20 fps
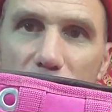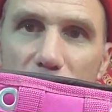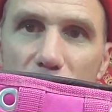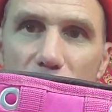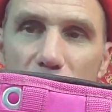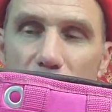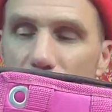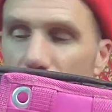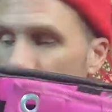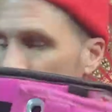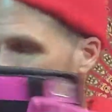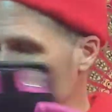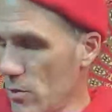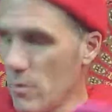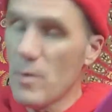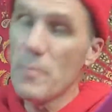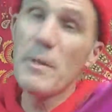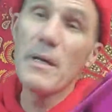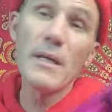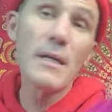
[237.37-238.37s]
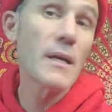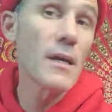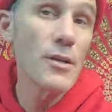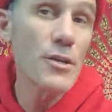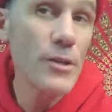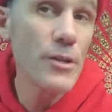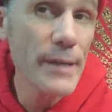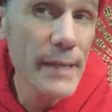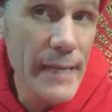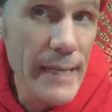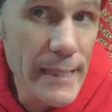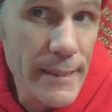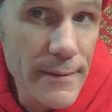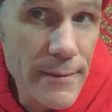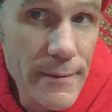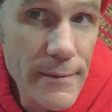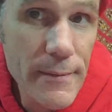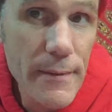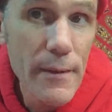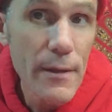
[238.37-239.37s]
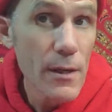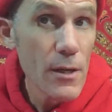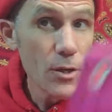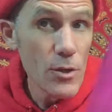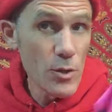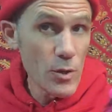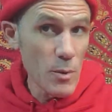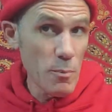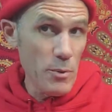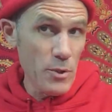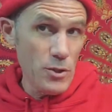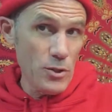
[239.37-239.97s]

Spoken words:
skinnier. So depending on your needs, you could put